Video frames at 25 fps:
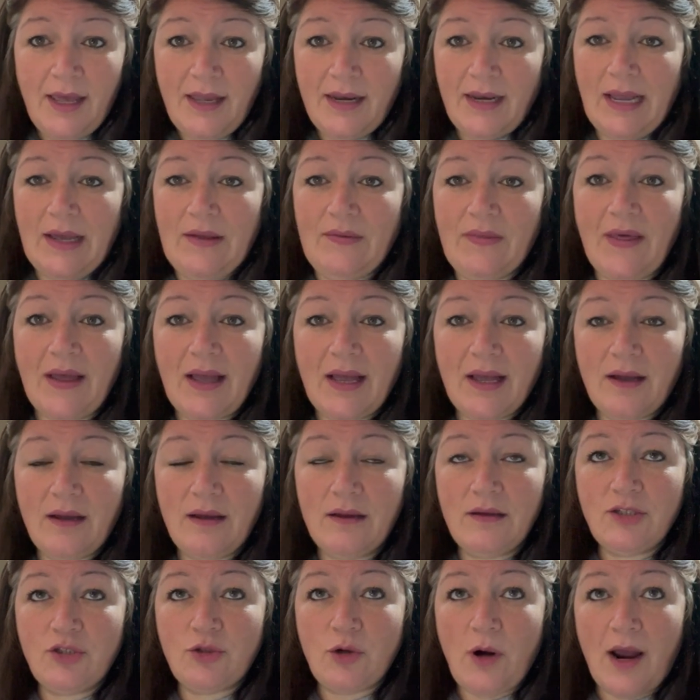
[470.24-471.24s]
Now, that
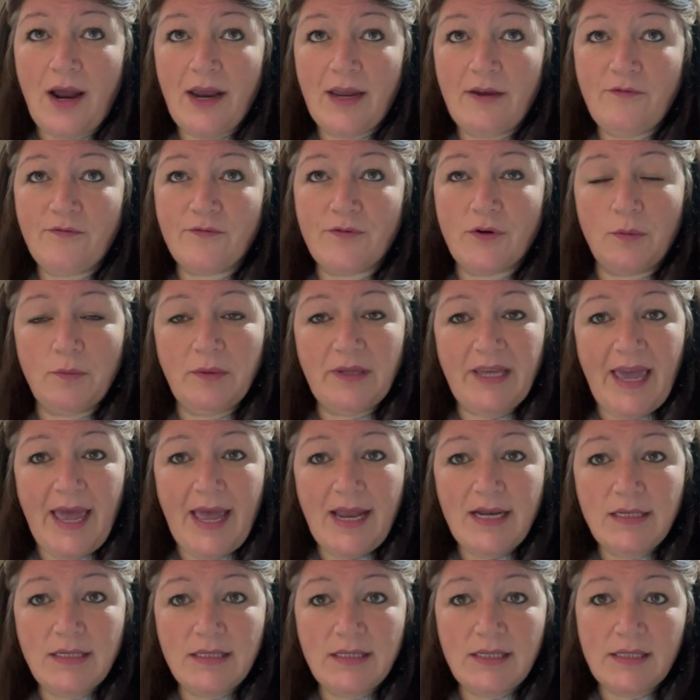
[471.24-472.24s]
drive from
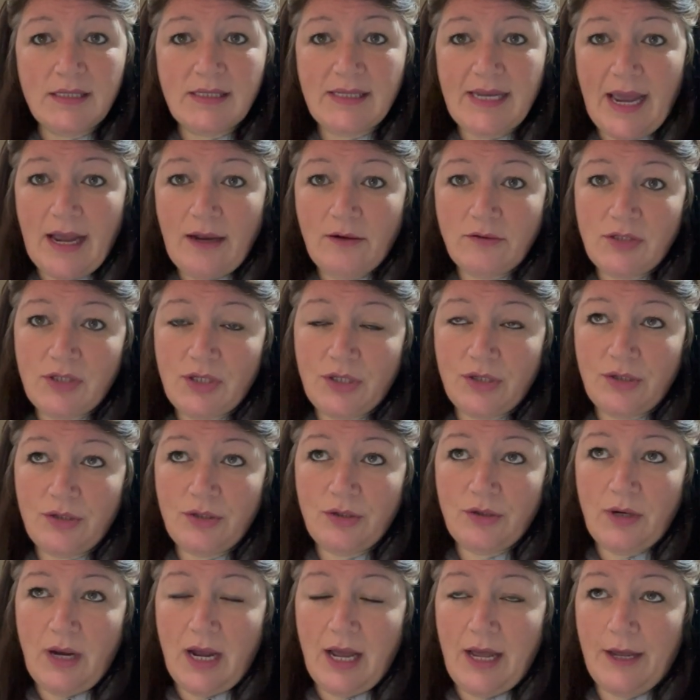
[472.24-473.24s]
Ghent down
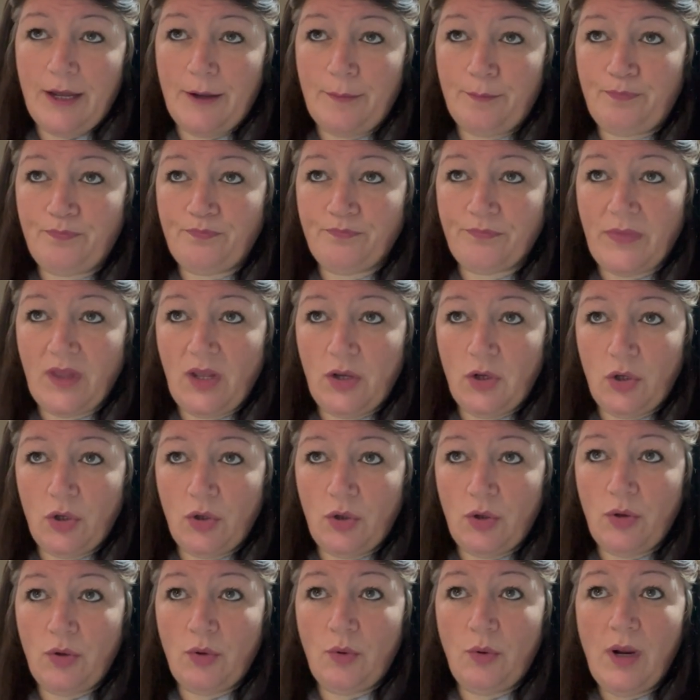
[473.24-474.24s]
to
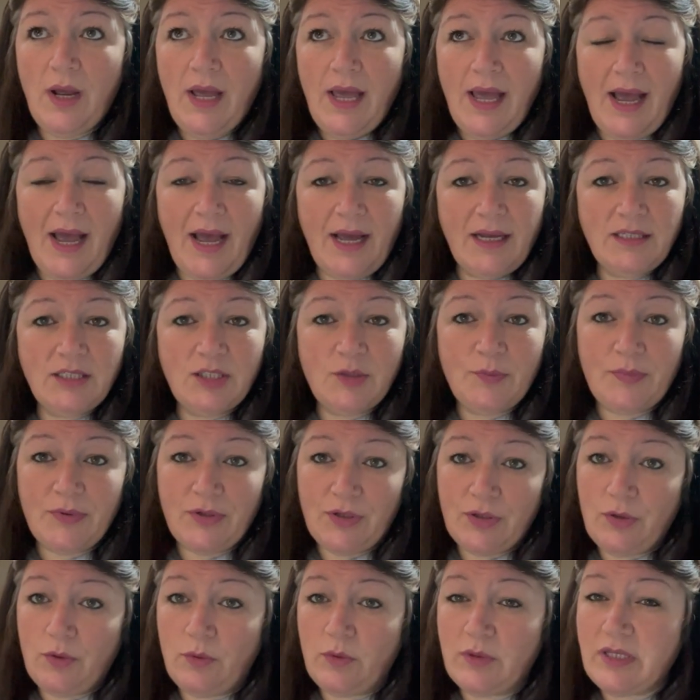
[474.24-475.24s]
Huy and
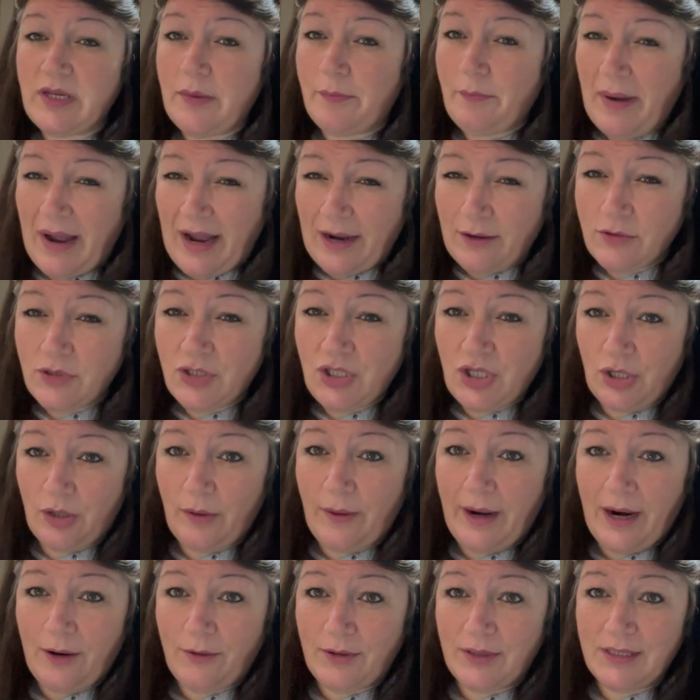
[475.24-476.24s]
Durbuy was about 2
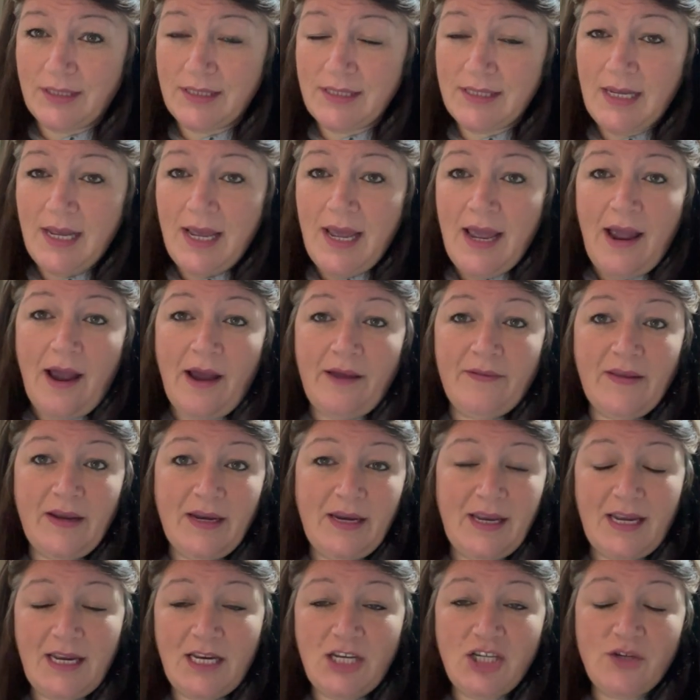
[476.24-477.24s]
hours, and then
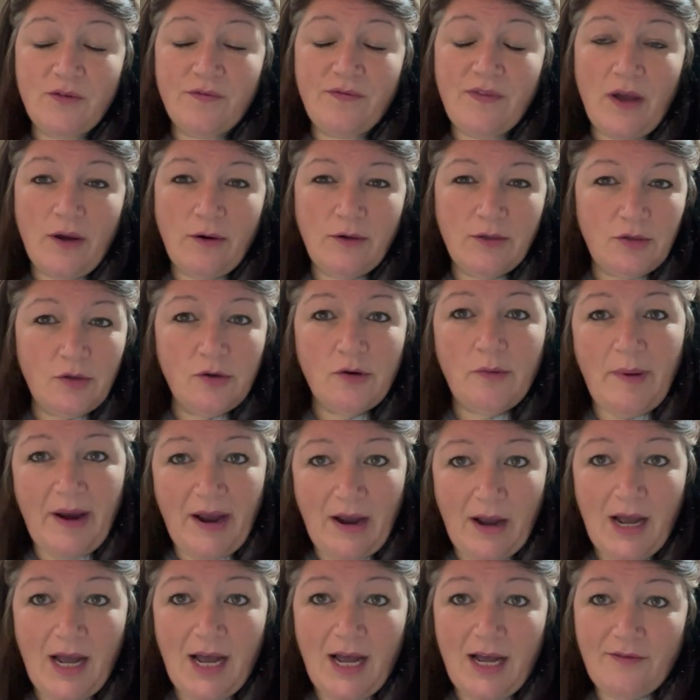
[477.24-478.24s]
each of those were
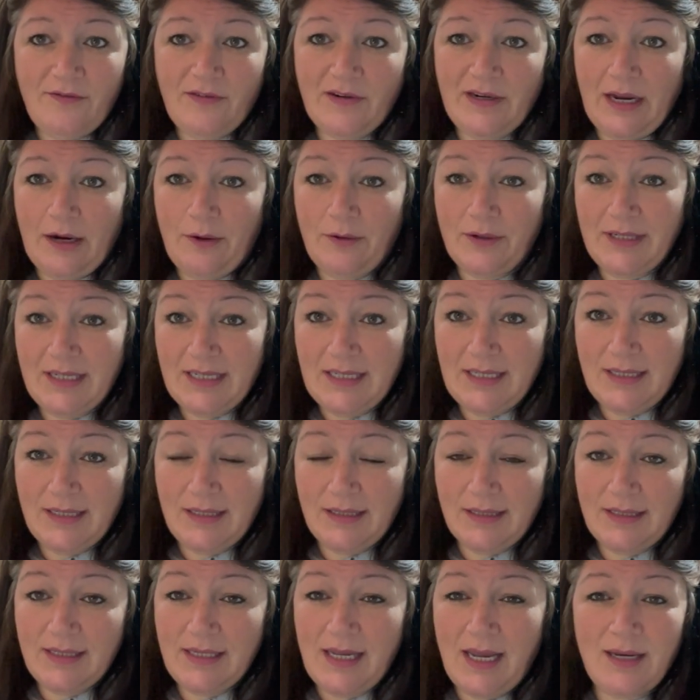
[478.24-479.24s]
about half an hour
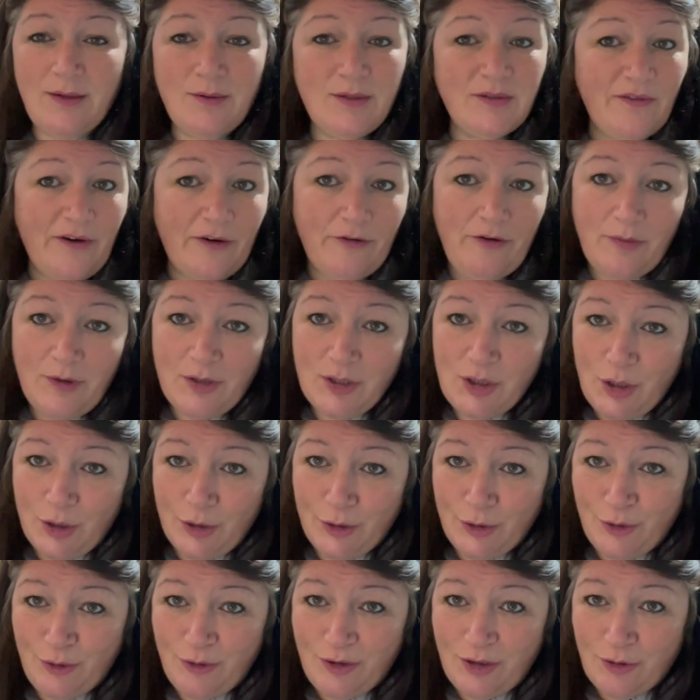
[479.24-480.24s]
distance, and it was very much
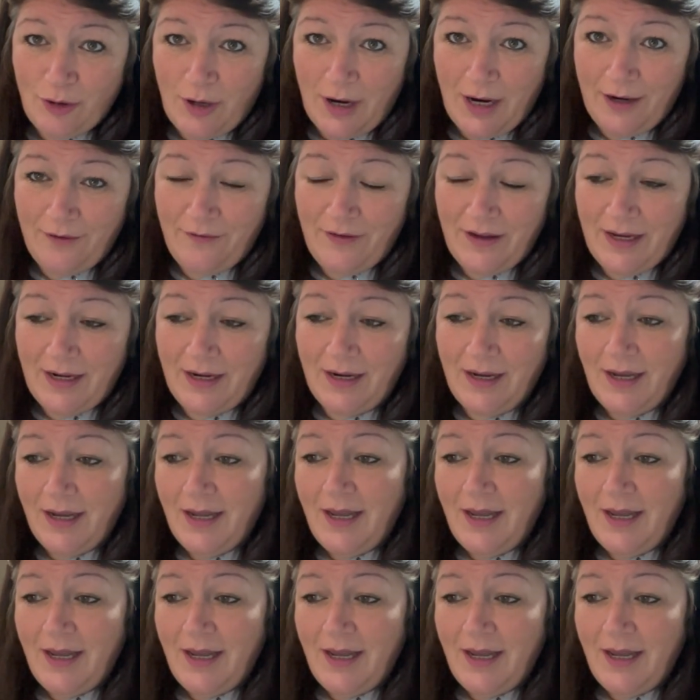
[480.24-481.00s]
country driving.